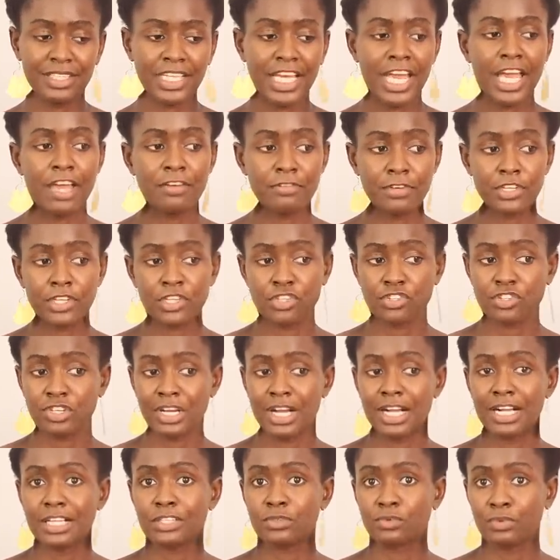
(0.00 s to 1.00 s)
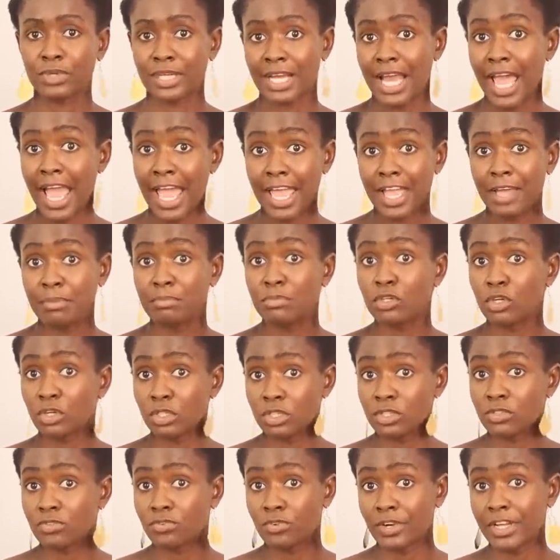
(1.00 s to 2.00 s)
having a child when I am
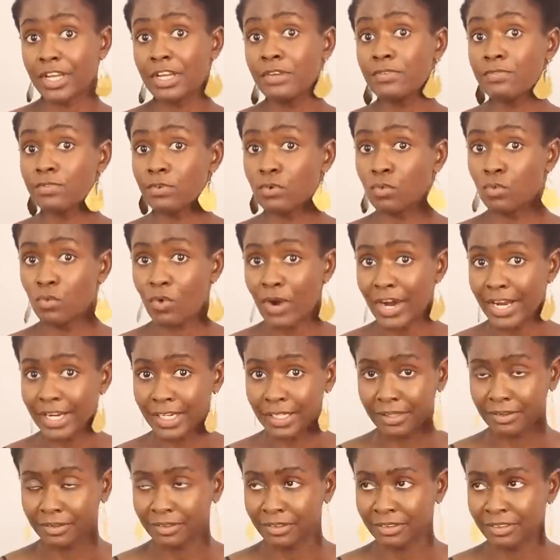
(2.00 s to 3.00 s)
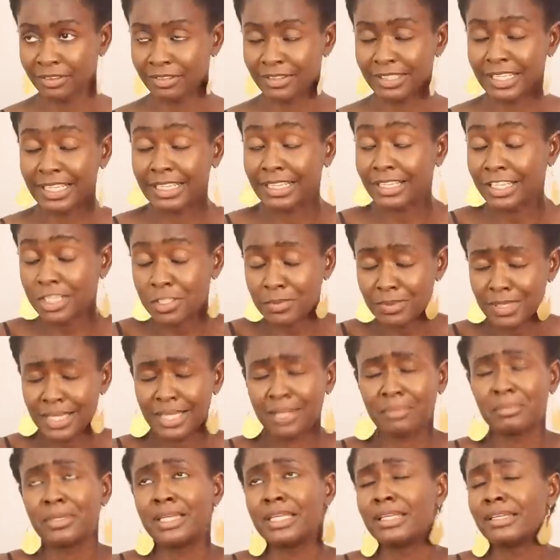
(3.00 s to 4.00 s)
not ready for one and it's,
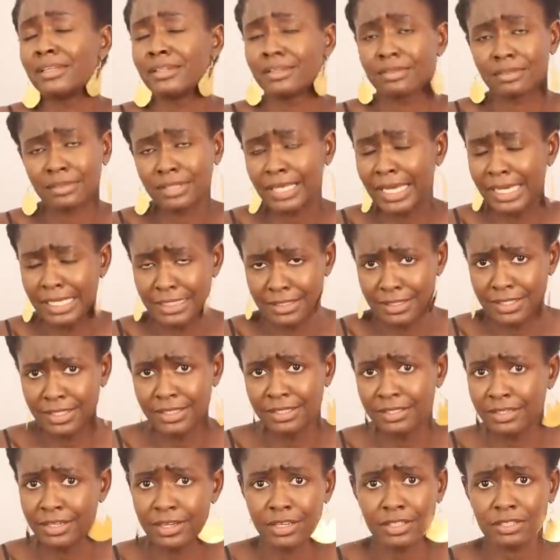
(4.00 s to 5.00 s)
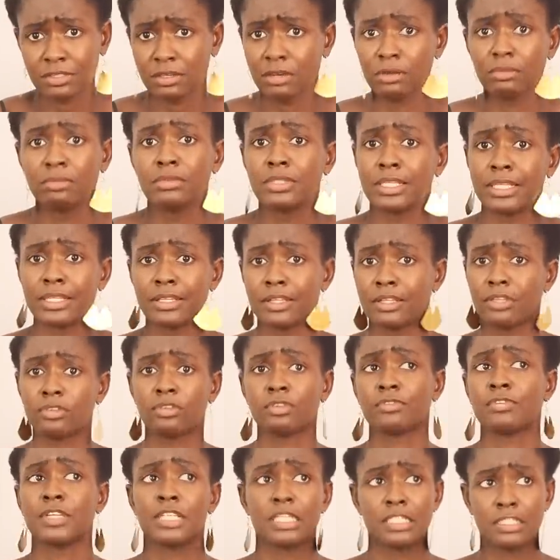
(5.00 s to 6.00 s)
I mean, 18 years old at the
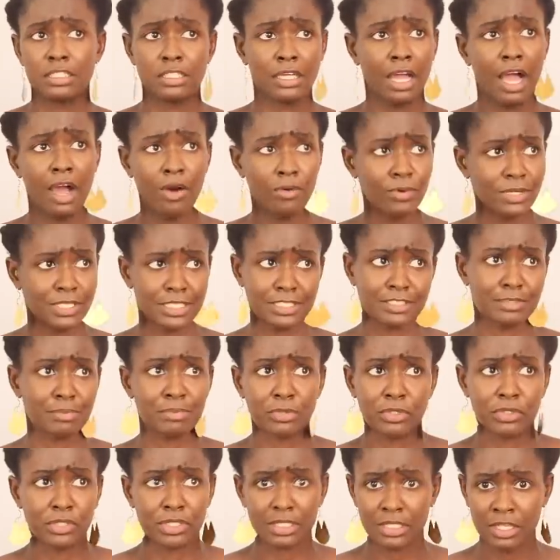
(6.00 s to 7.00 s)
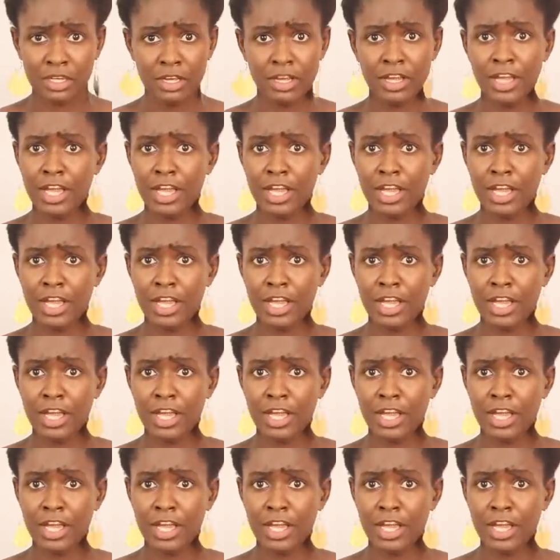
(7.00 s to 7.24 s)
university, how I was supposed.